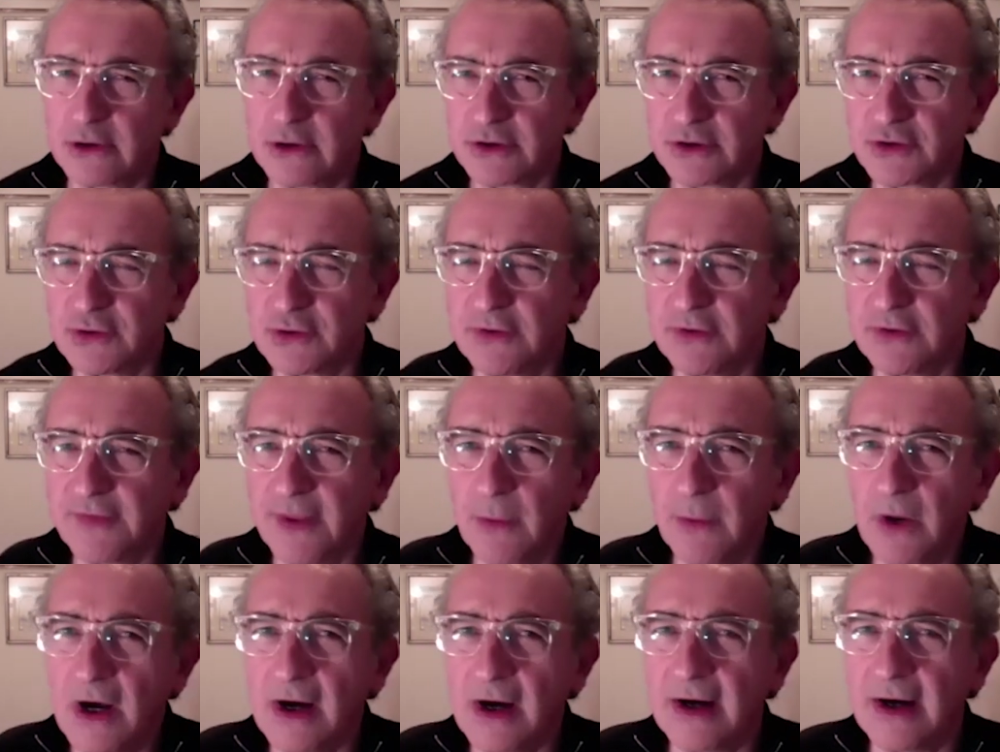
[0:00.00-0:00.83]
Not sure if they
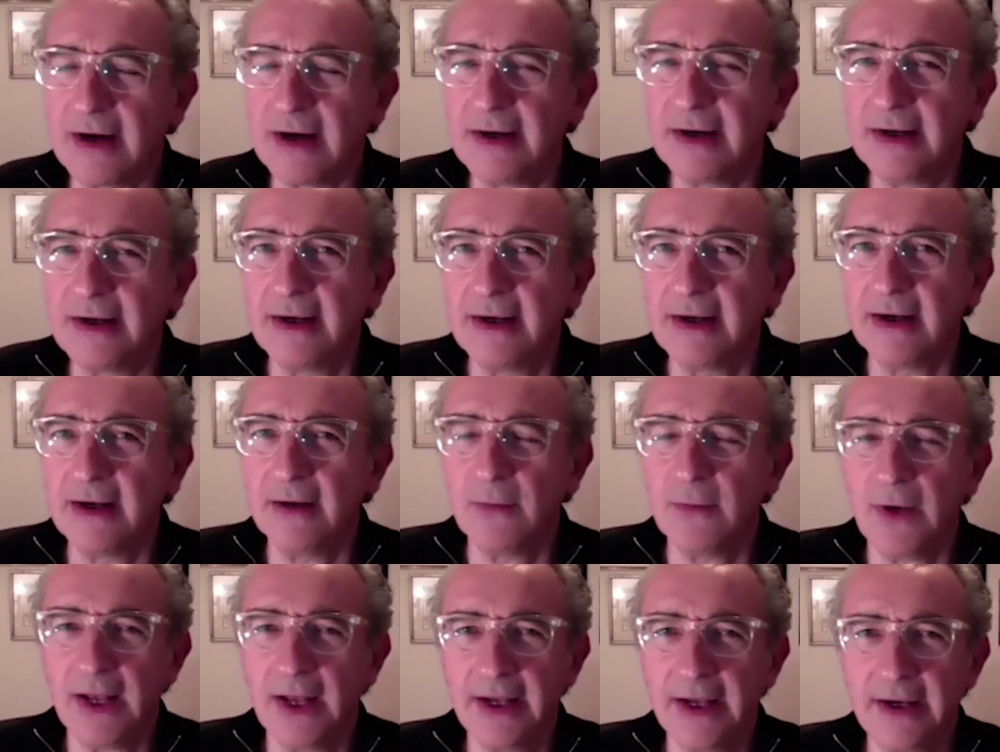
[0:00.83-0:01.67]
were
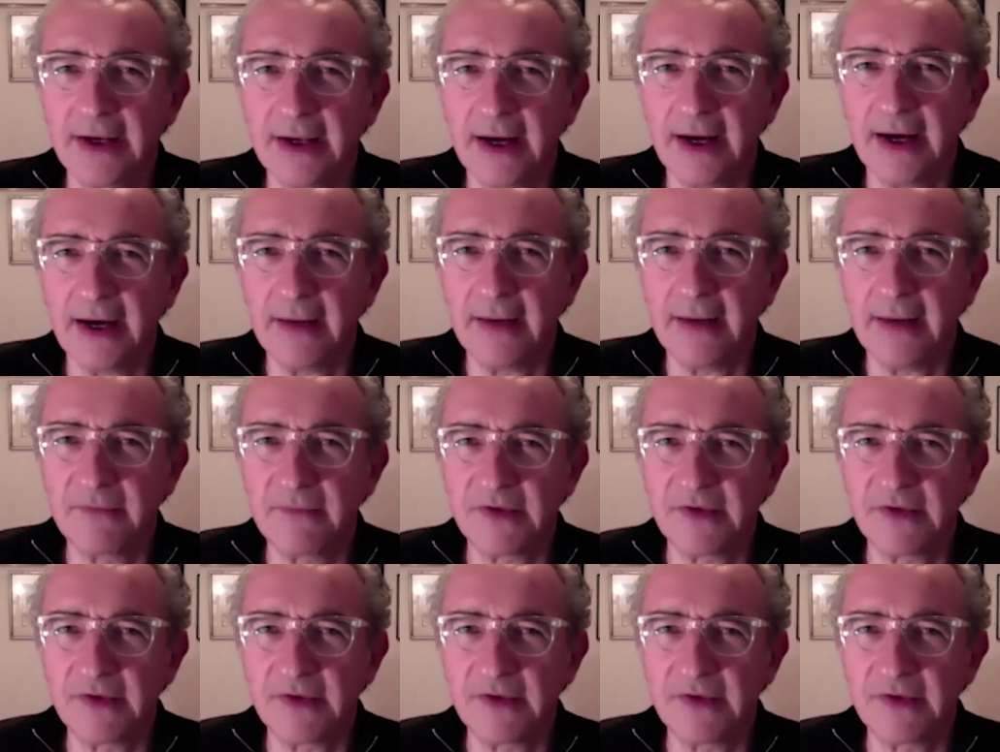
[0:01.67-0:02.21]
when um,